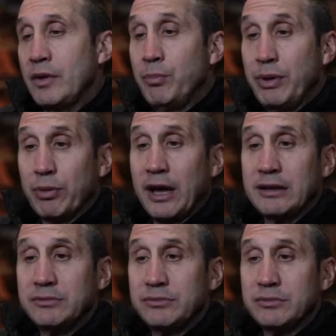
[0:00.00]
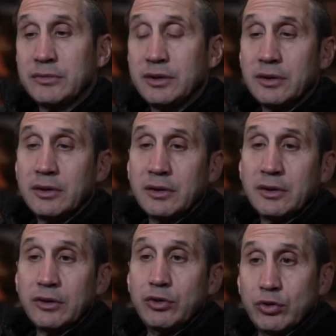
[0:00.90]
people hadn't
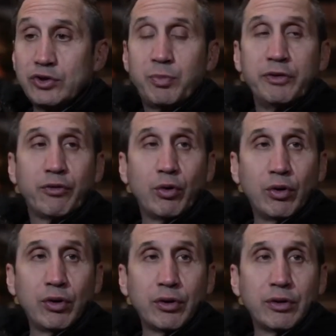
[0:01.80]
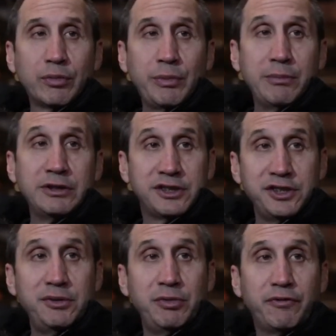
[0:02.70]
used before or maybe
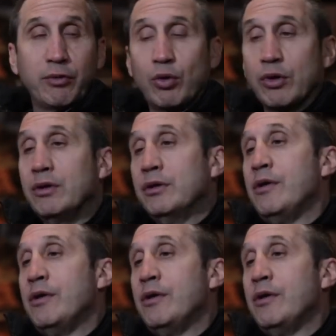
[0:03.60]
seen before.